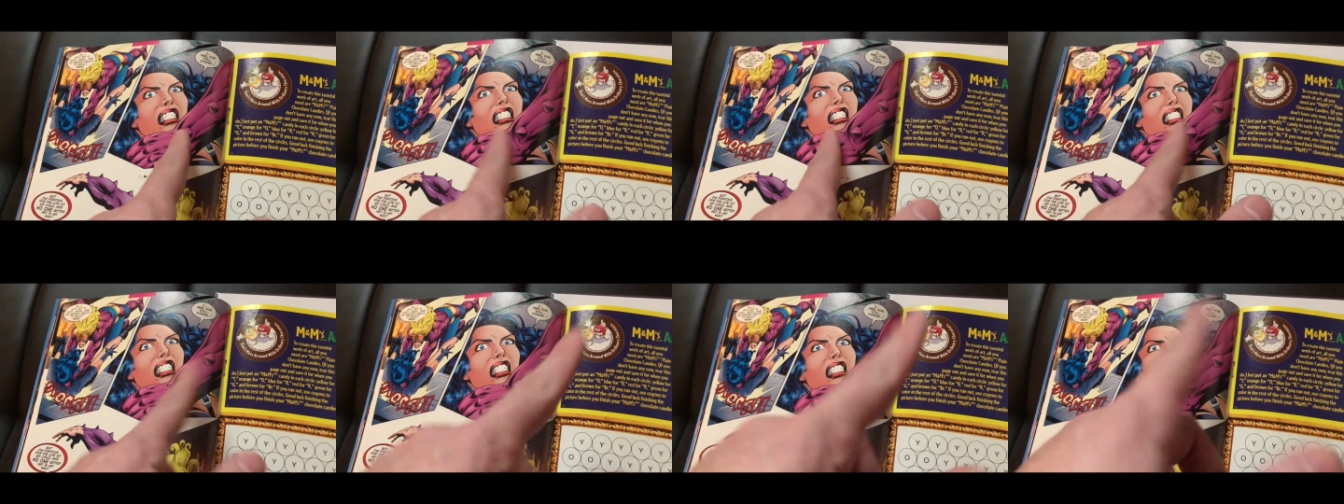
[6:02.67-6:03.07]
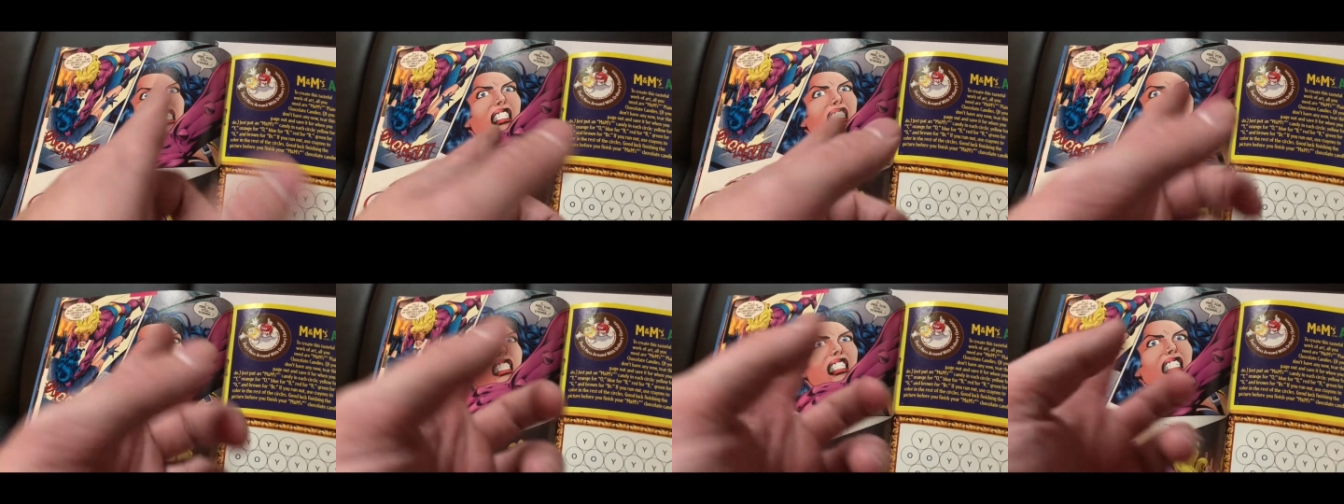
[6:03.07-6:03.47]
this is
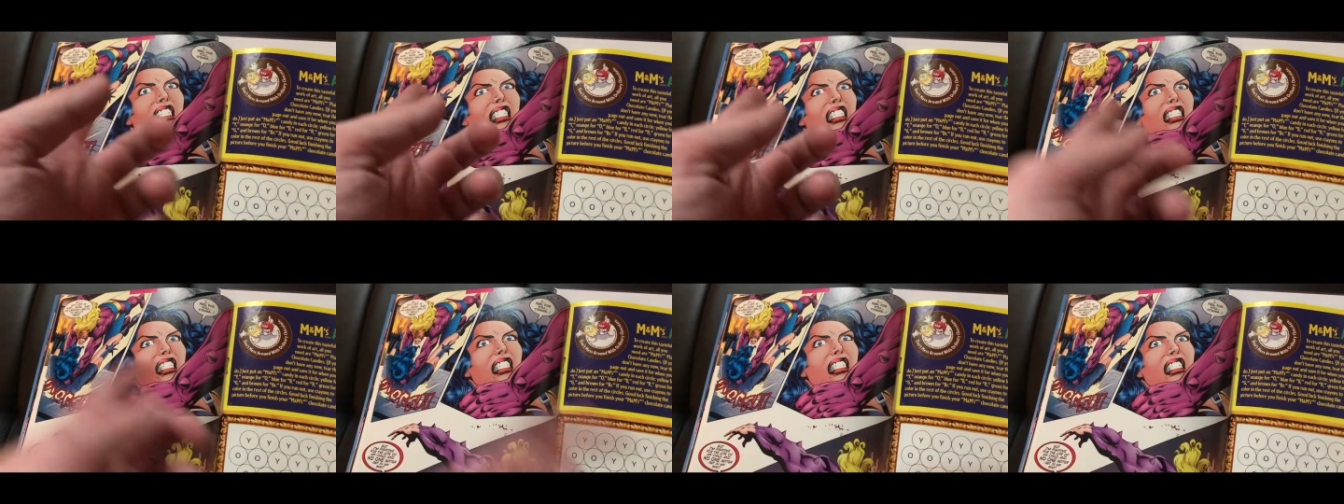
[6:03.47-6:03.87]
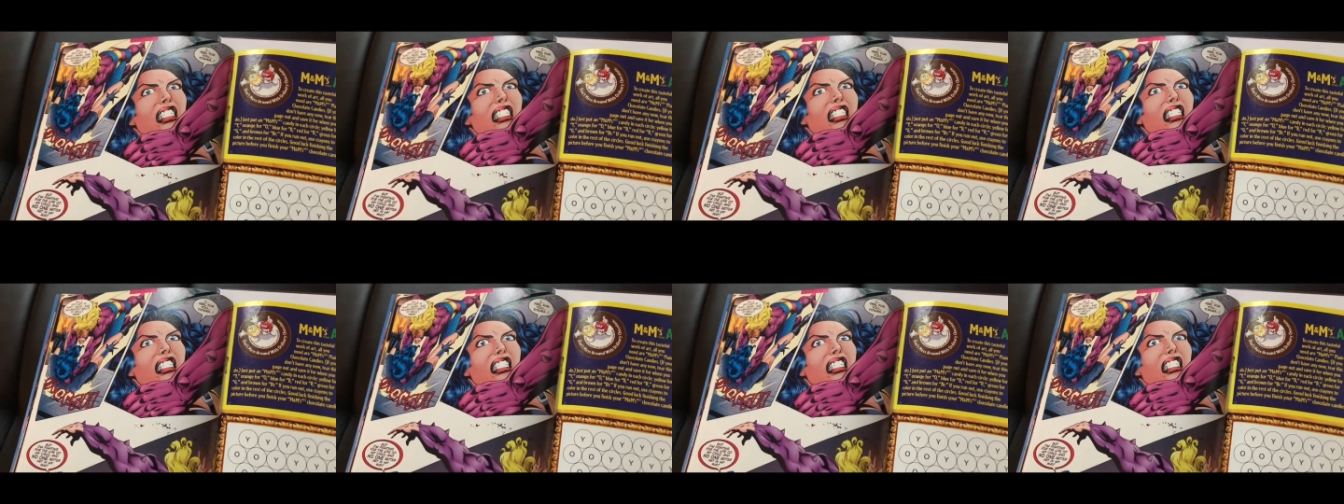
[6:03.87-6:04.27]
good art,
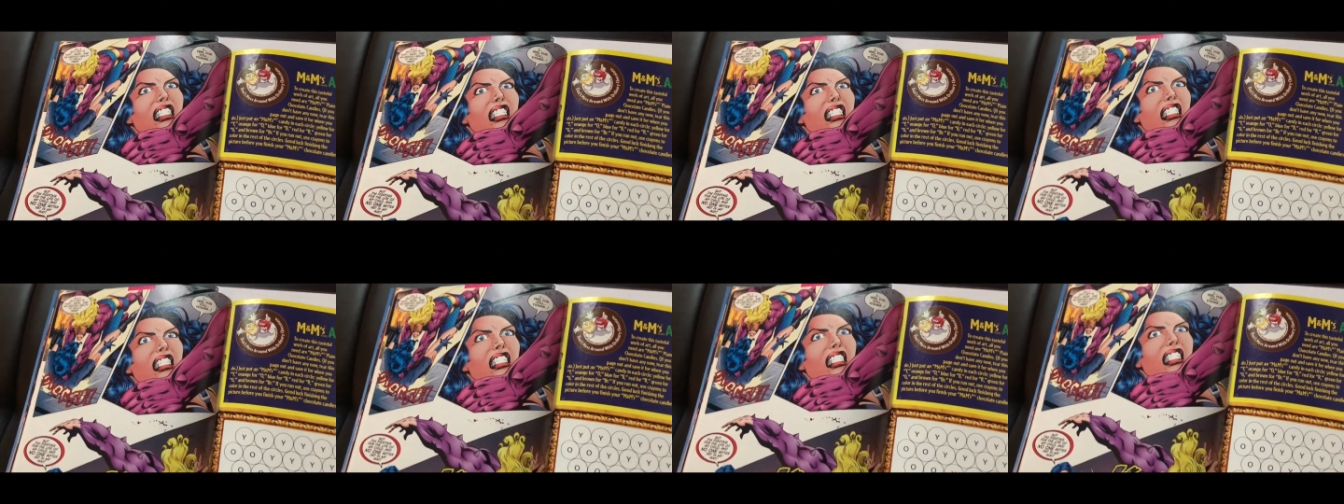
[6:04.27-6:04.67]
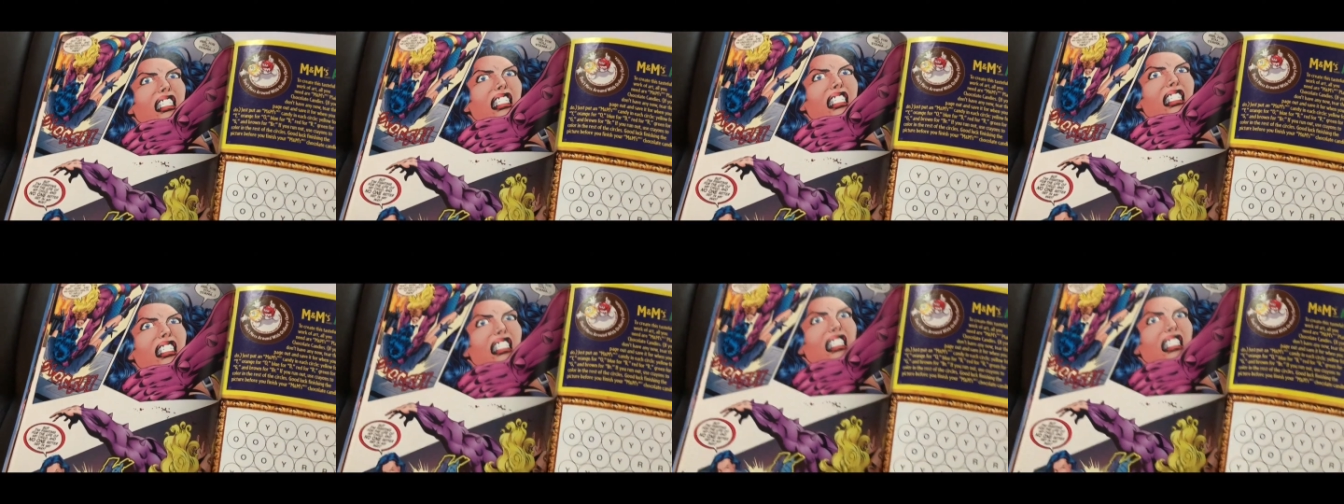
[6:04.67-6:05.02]
but just,